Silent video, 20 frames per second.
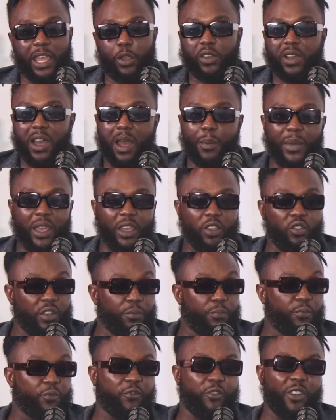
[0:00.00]
You come in, you
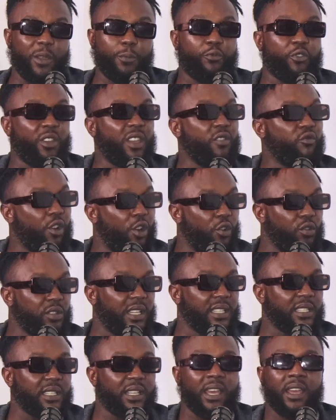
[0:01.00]
get free pre-rolls,
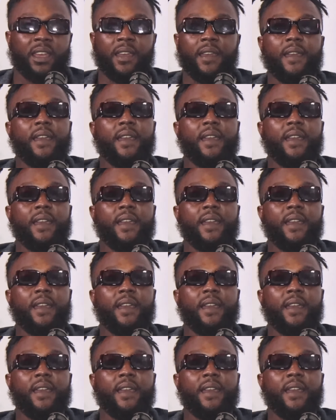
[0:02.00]
this and that.